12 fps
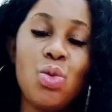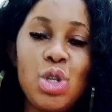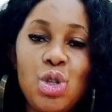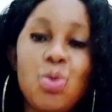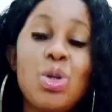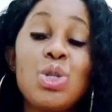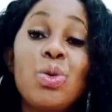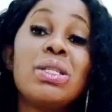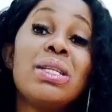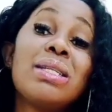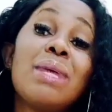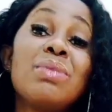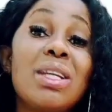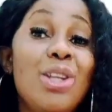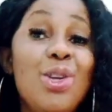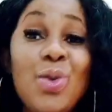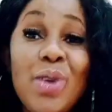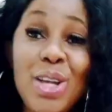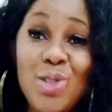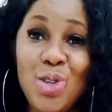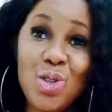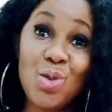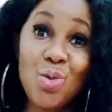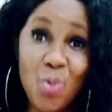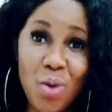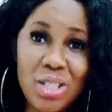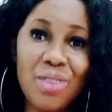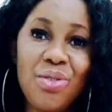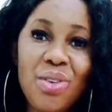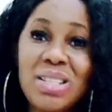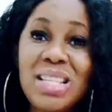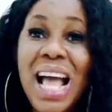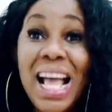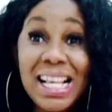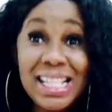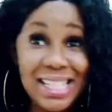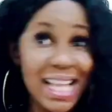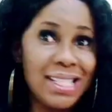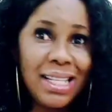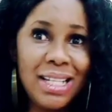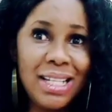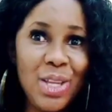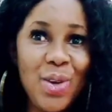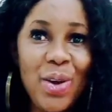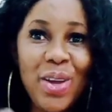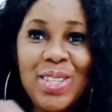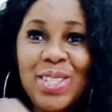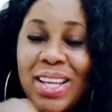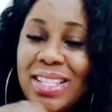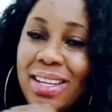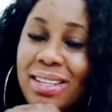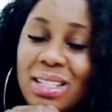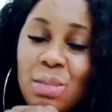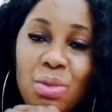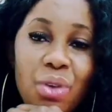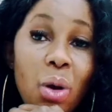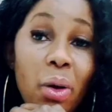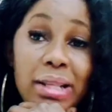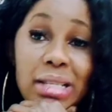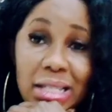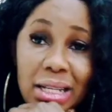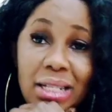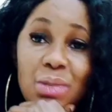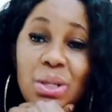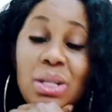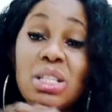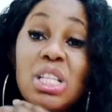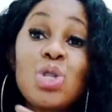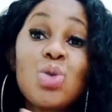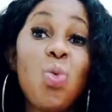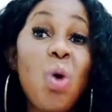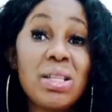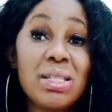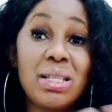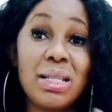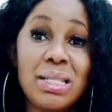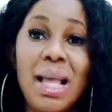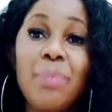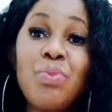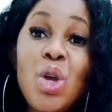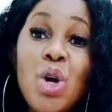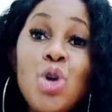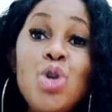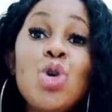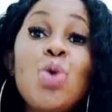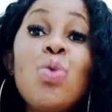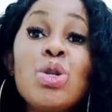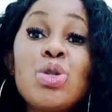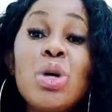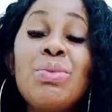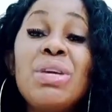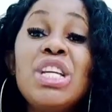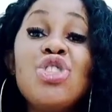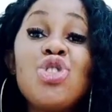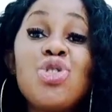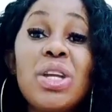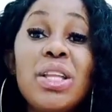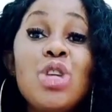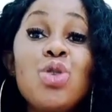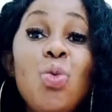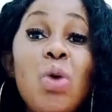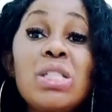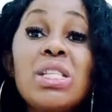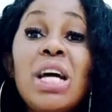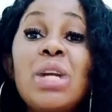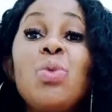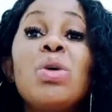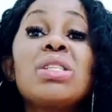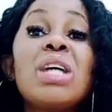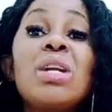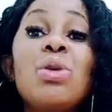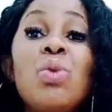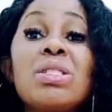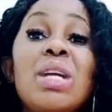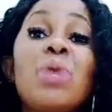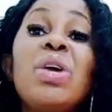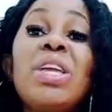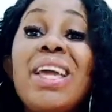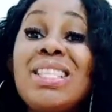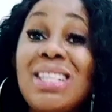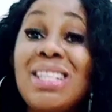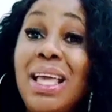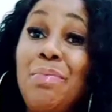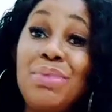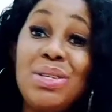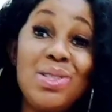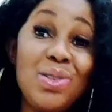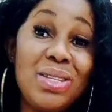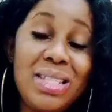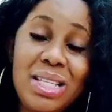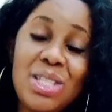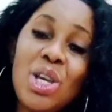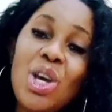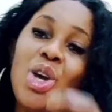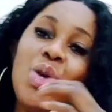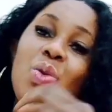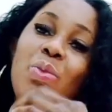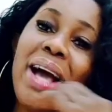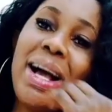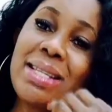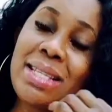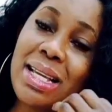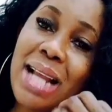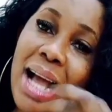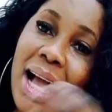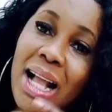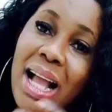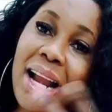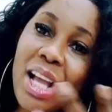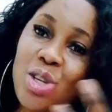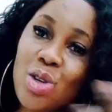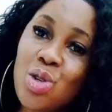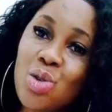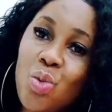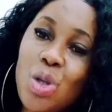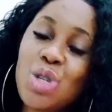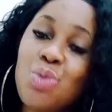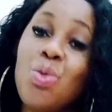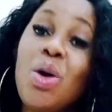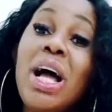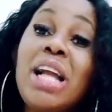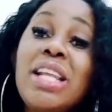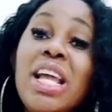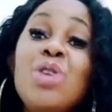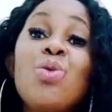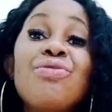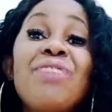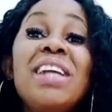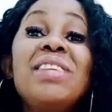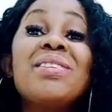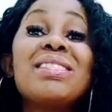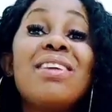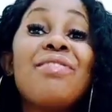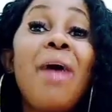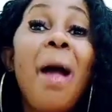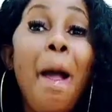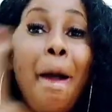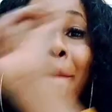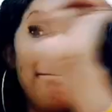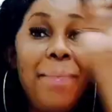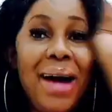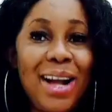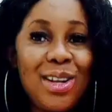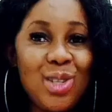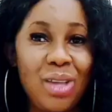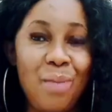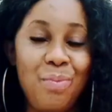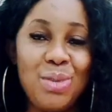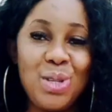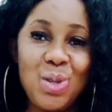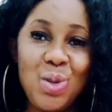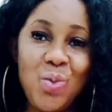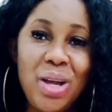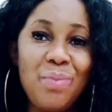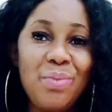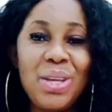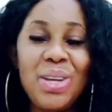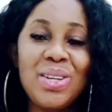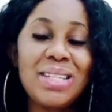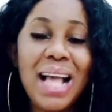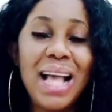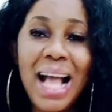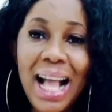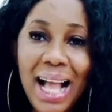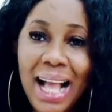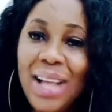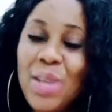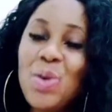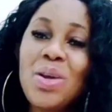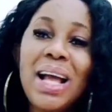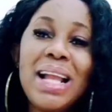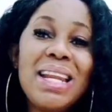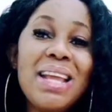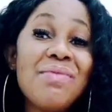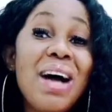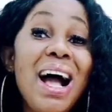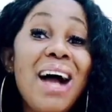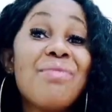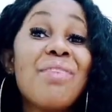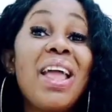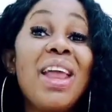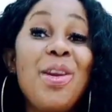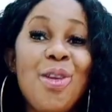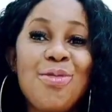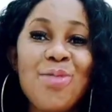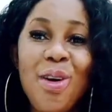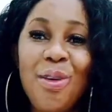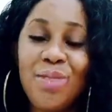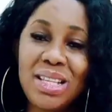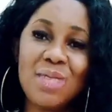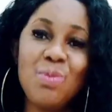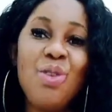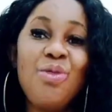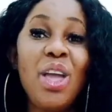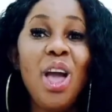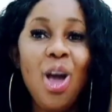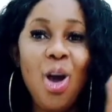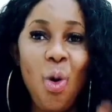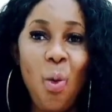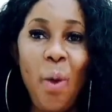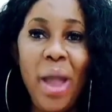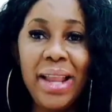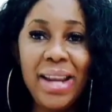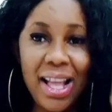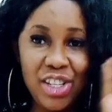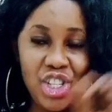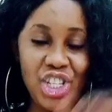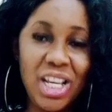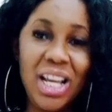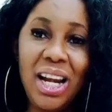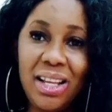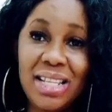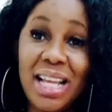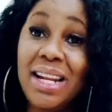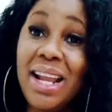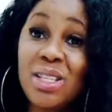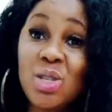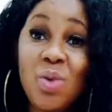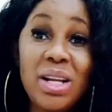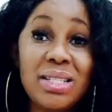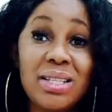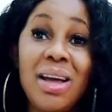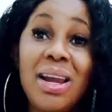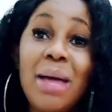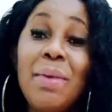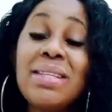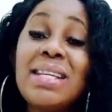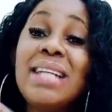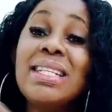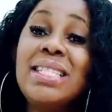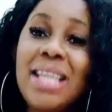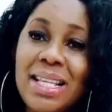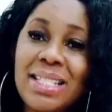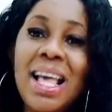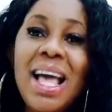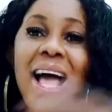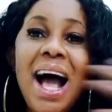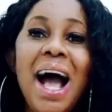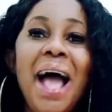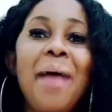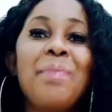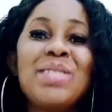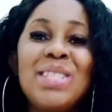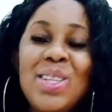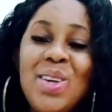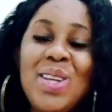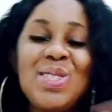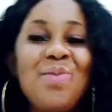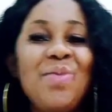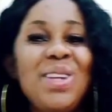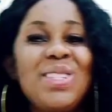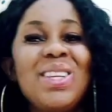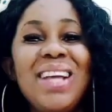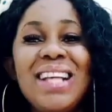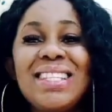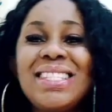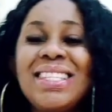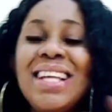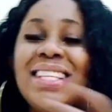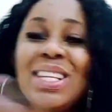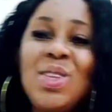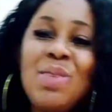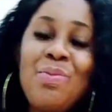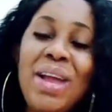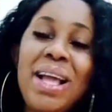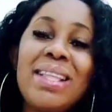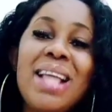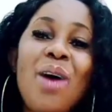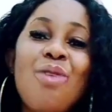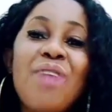what you watch. Yes, I'm telling you guys to just watch. Of course, certainly you're going to enjoy this movie, QueenCharlotte, because it's worth the time. You will still be intrigued that you watch and watch and watch, and when you get to episode 6, you'll be asking, can I just watch more? And then you'll find yourself back to episode 1, because you can never have enough of this movie, QueenCharlotte, and that is what it's all about. And yes, I am still going to bring to you guys a certain breakdown